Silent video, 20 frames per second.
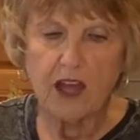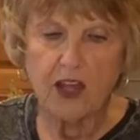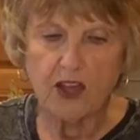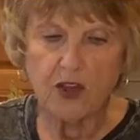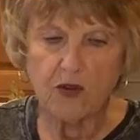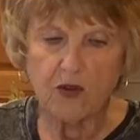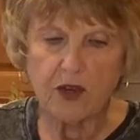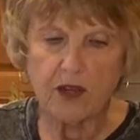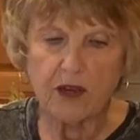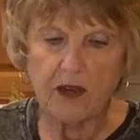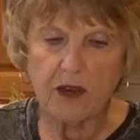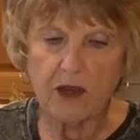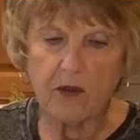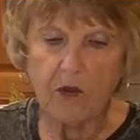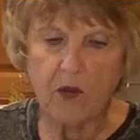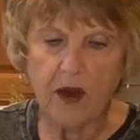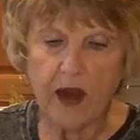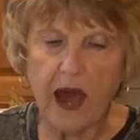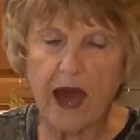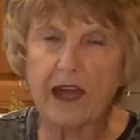you can,
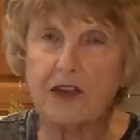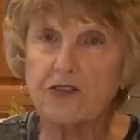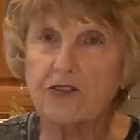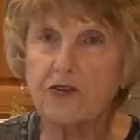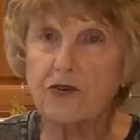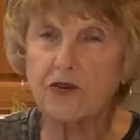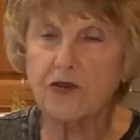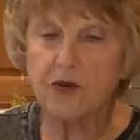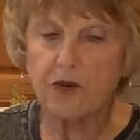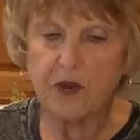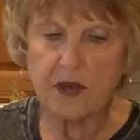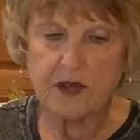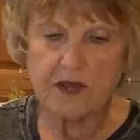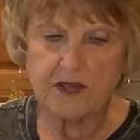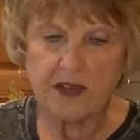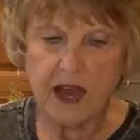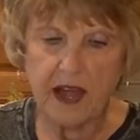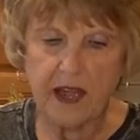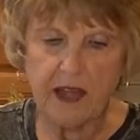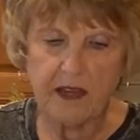what I do is
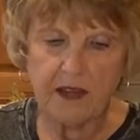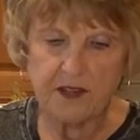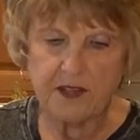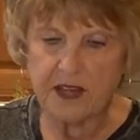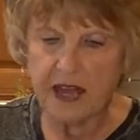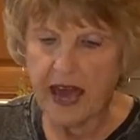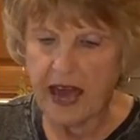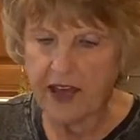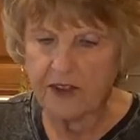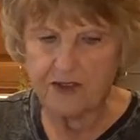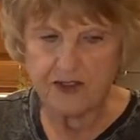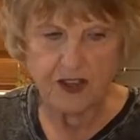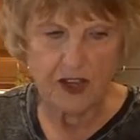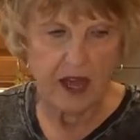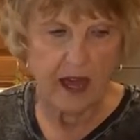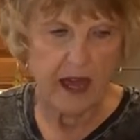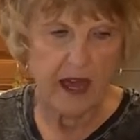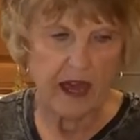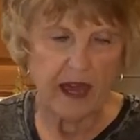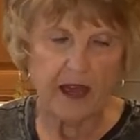I attach
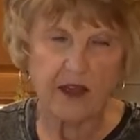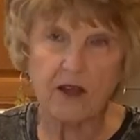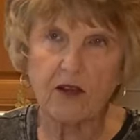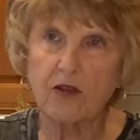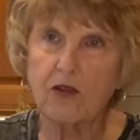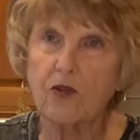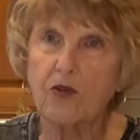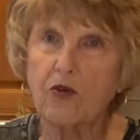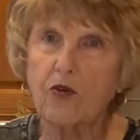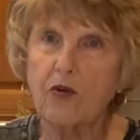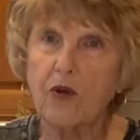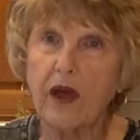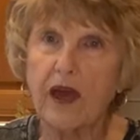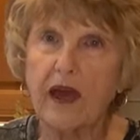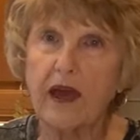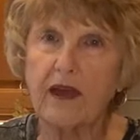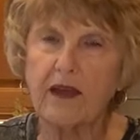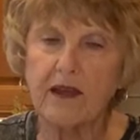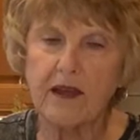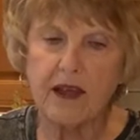a, glue
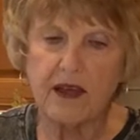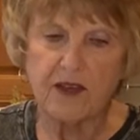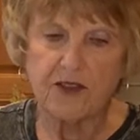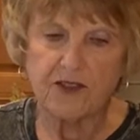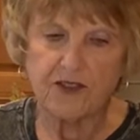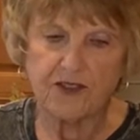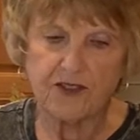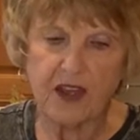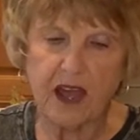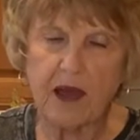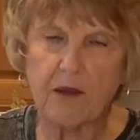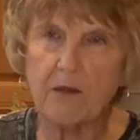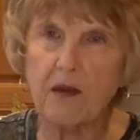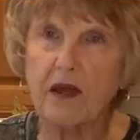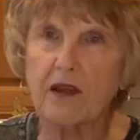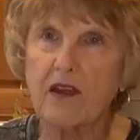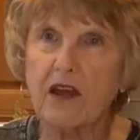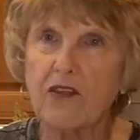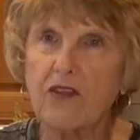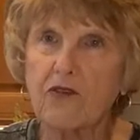a stem,
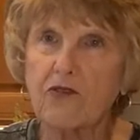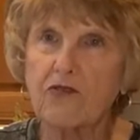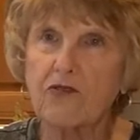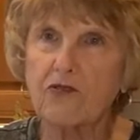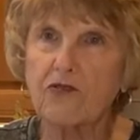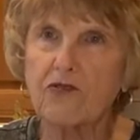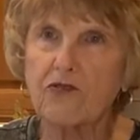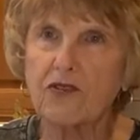another